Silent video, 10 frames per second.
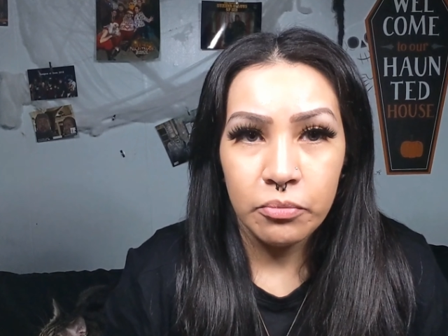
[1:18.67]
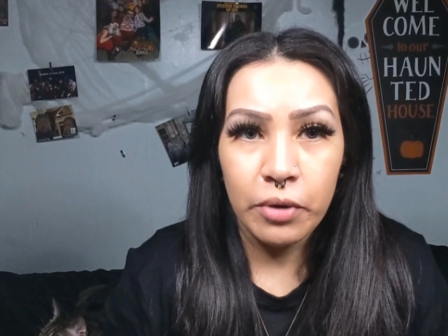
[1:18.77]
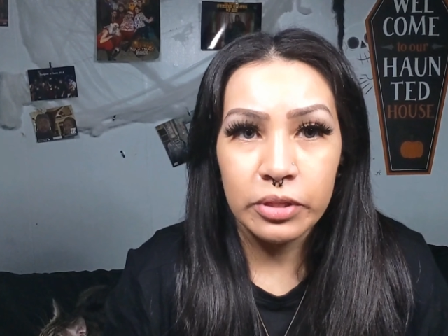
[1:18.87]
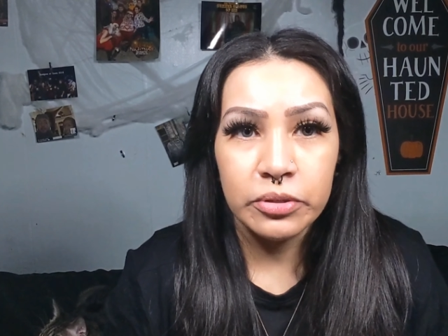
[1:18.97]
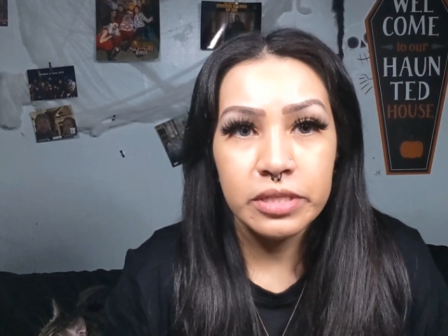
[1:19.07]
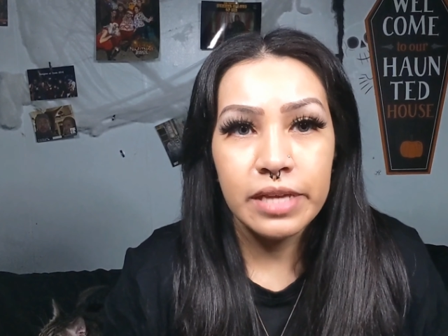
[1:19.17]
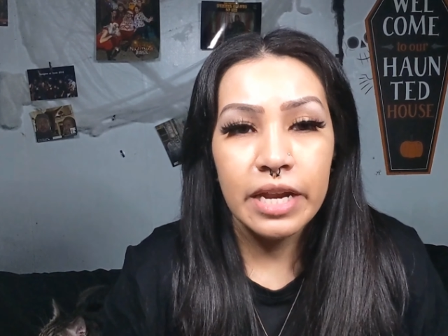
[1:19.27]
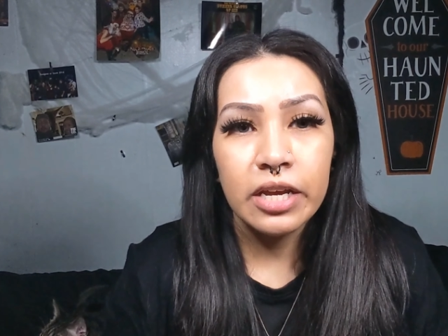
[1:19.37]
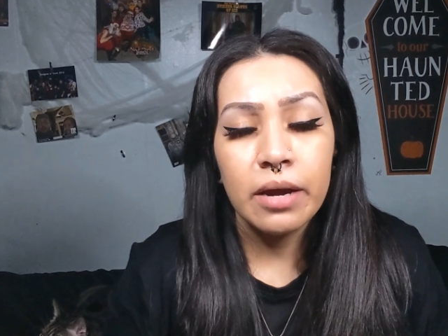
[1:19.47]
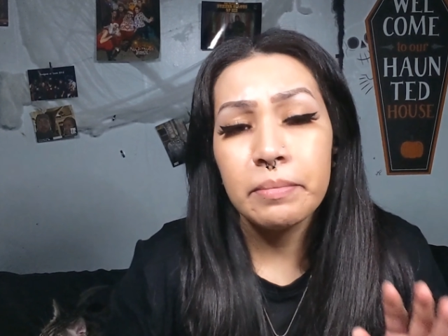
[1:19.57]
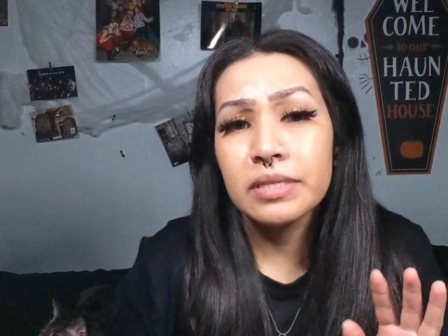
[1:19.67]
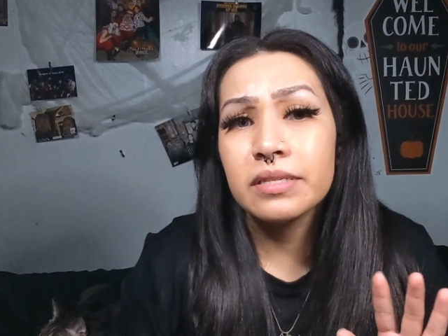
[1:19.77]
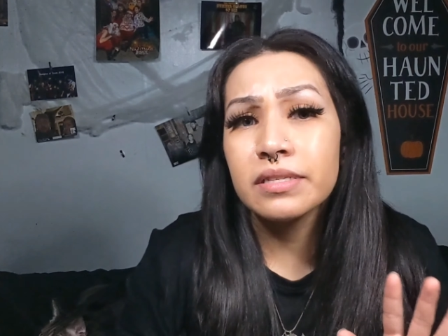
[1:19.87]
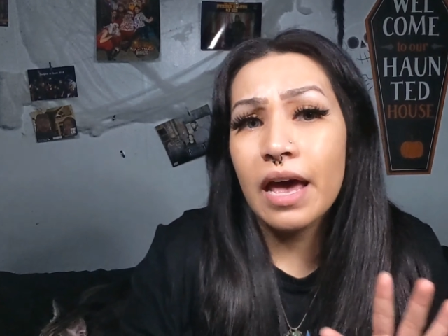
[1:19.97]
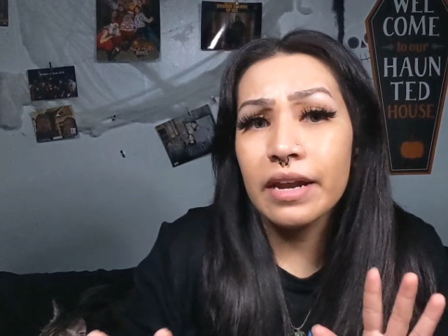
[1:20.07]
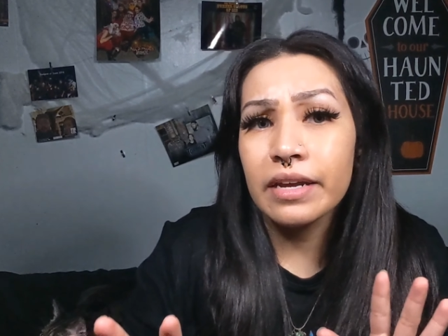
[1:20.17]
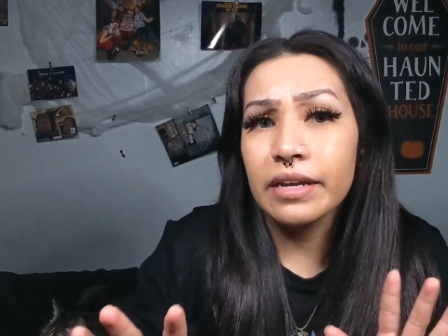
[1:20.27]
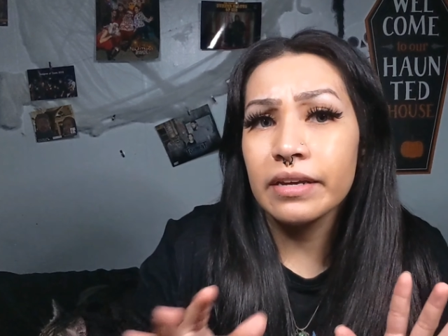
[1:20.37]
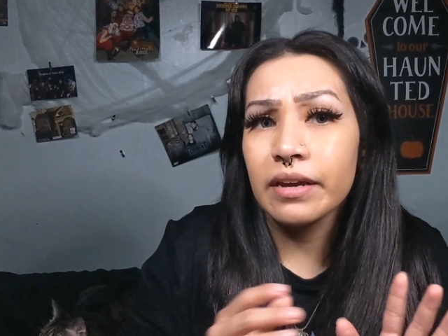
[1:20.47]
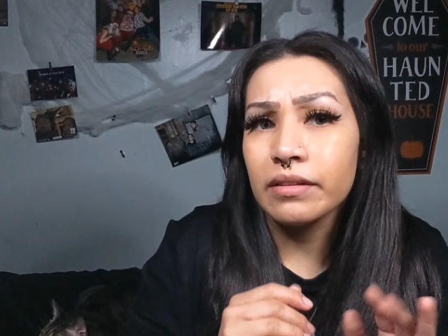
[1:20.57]
Whether it's setting up a
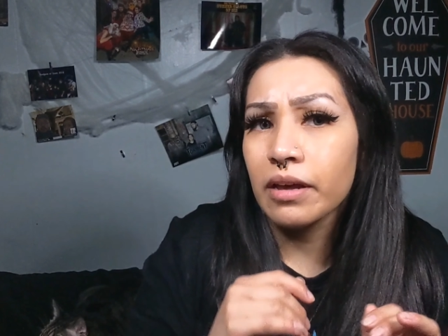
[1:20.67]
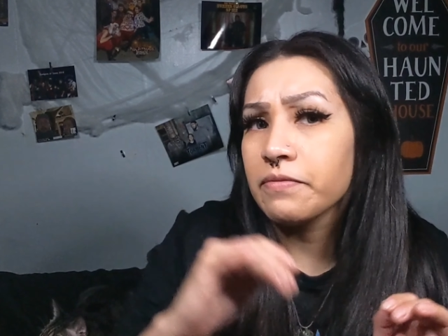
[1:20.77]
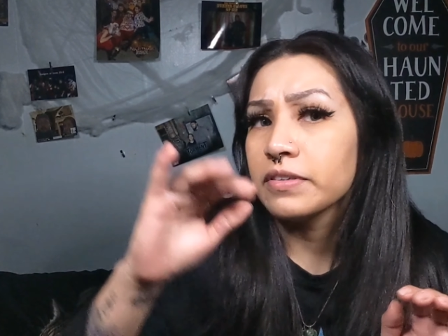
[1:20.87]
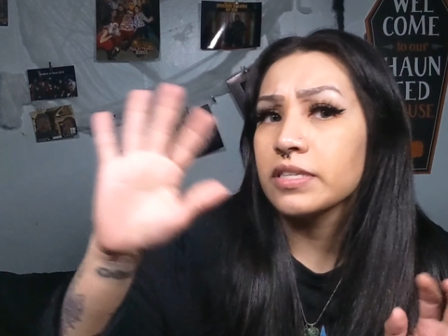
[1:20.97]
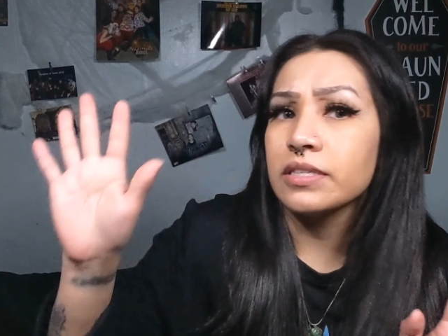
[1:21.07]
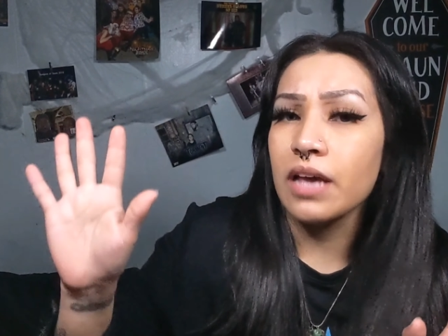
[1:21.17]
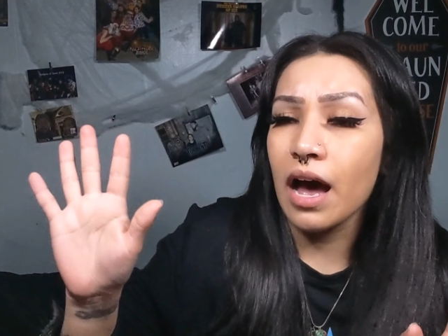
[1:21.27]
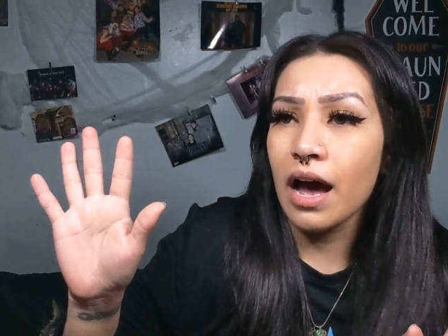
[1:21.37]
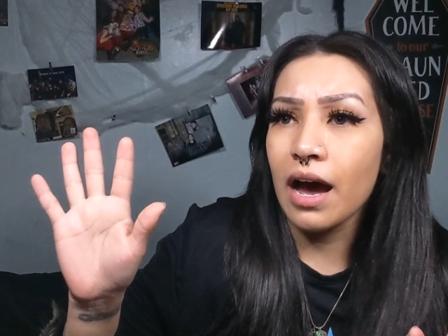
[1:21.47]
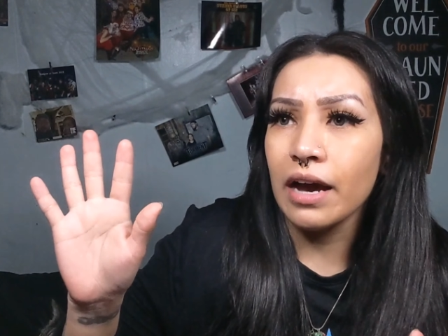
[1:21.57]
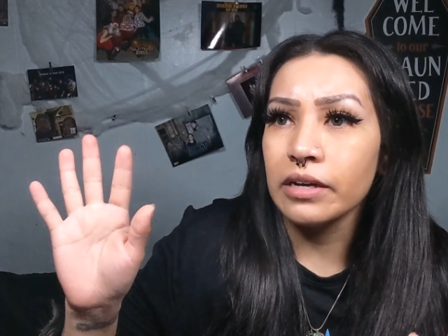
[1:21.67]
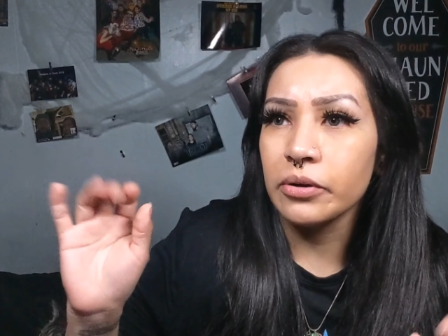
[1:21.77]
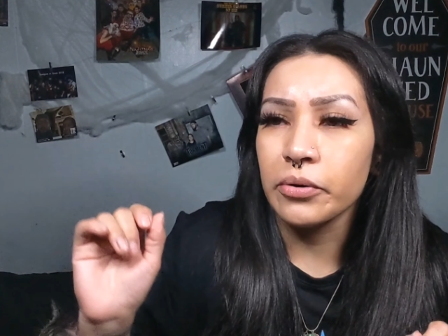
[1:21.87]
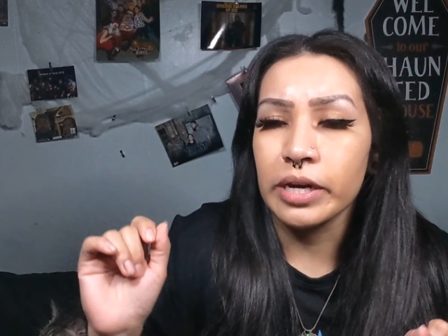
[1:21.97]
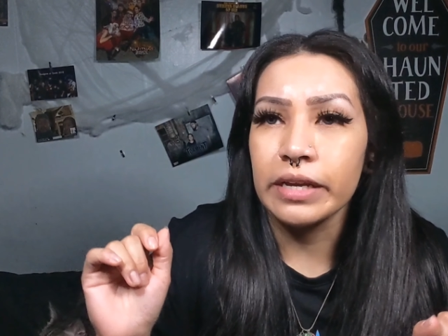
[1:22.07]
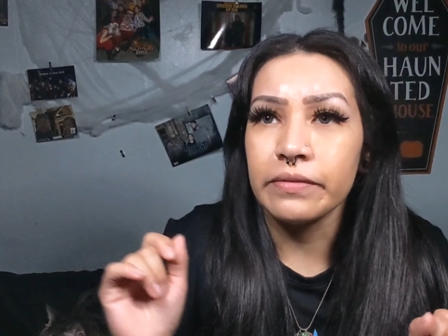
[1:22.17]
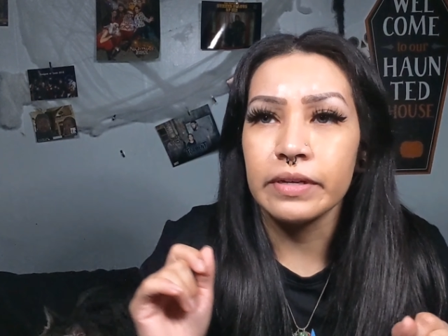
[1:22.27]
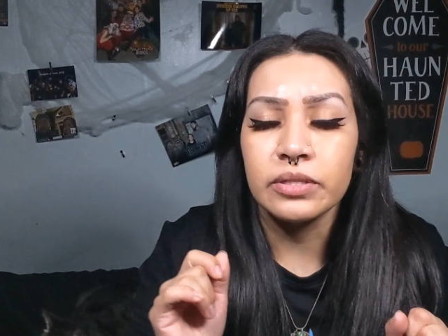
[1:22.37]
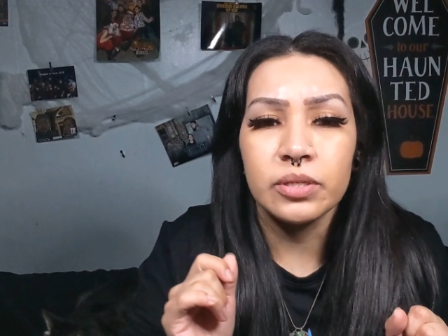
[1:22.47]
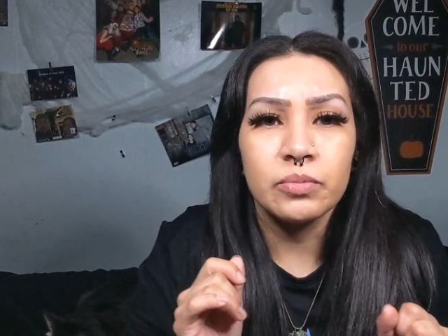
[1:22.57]
setting, a facade, or
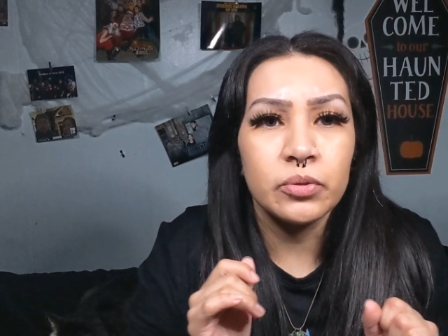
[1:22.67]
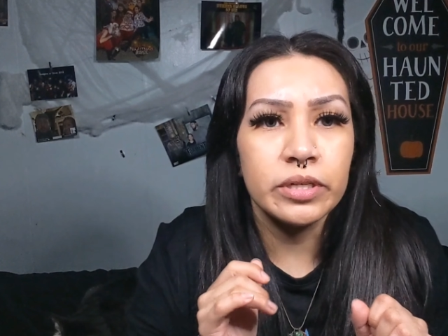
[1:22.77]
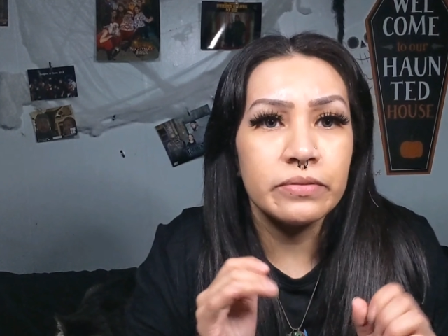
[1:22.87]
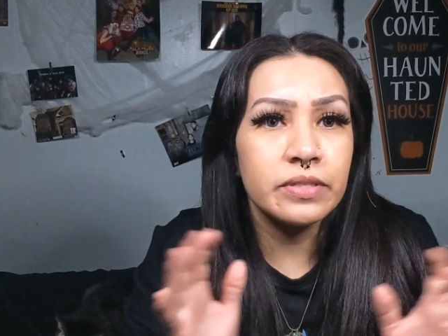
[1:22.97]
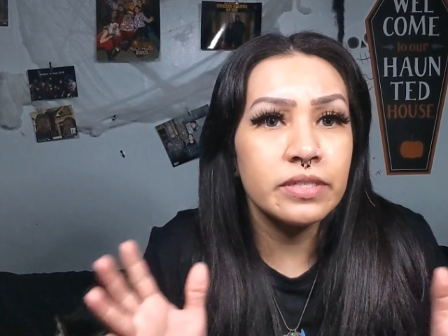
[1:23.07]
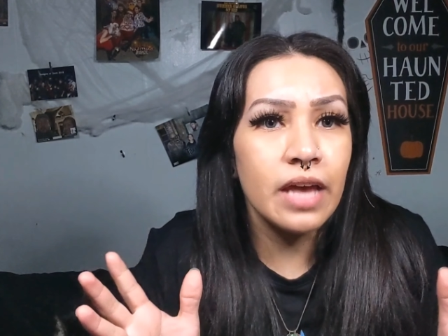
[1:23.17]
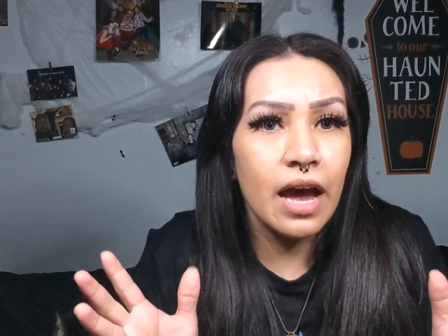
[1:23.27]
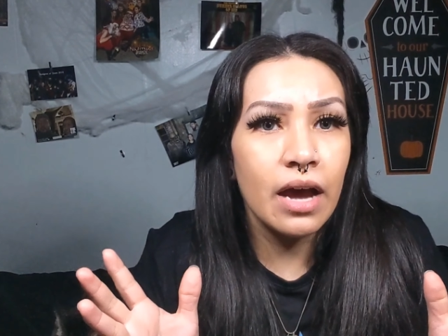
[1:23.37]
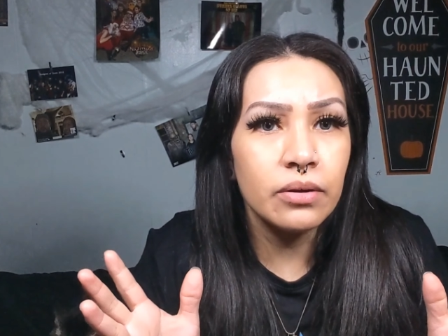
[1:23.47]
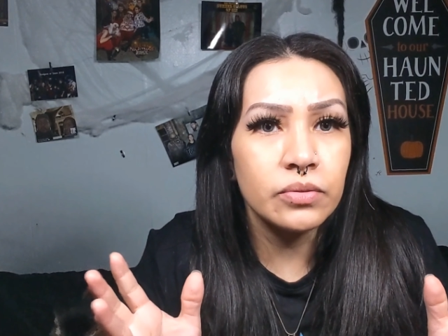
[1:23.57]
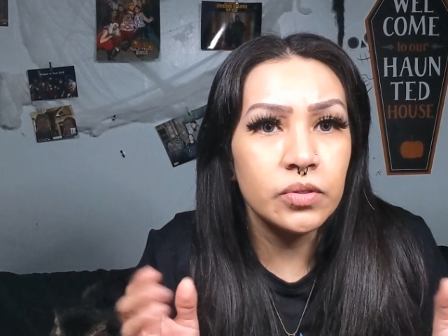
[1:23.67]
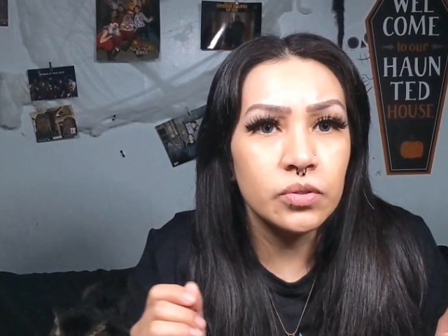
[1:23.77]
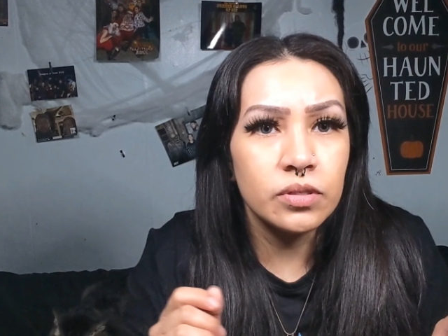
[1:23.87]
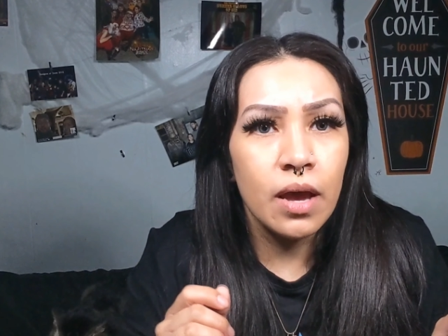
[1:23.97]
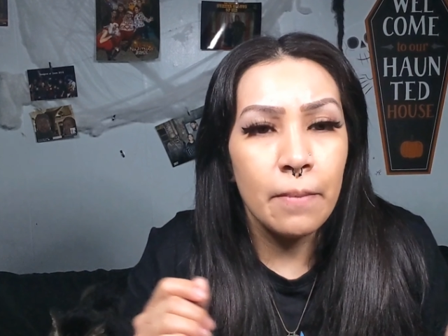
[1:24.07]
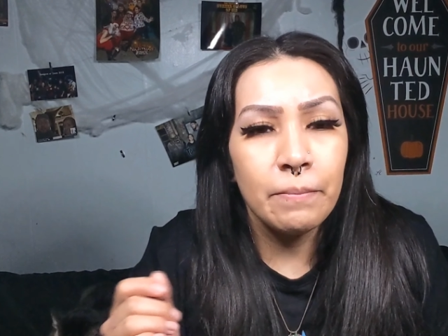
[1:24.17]
even some sort of sounds,